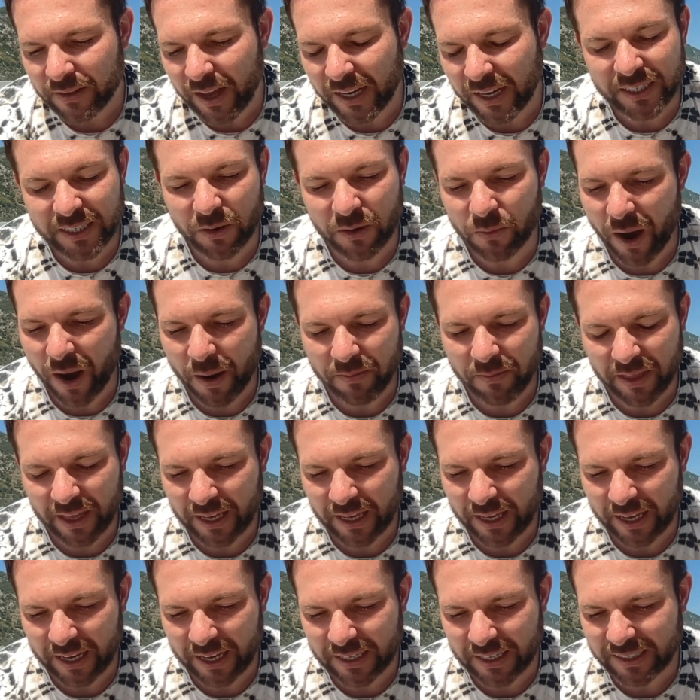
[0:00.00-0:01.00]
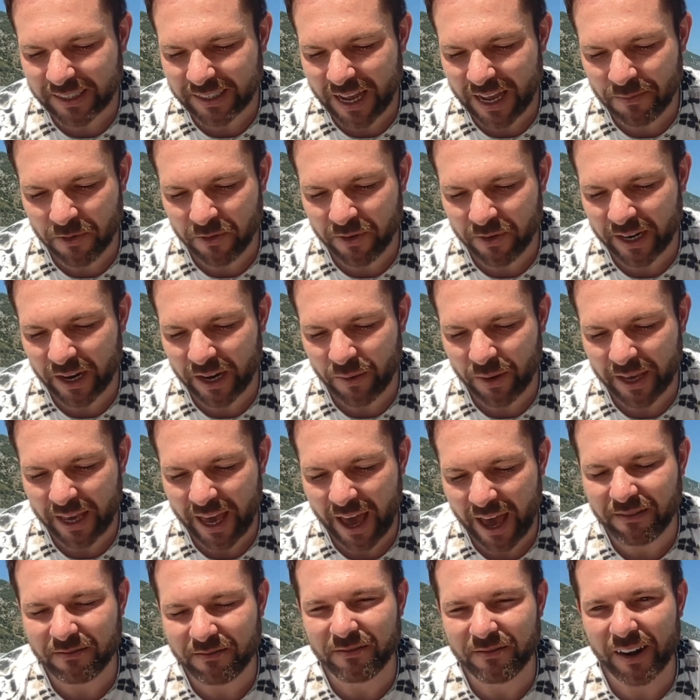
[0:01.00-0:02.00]
don't know why I'm thinking, it's San Marino
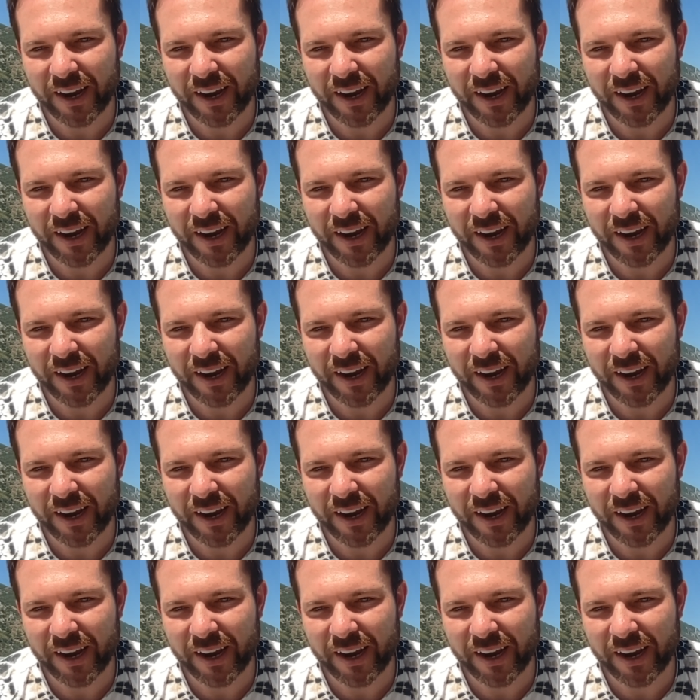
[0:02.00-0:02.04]
again,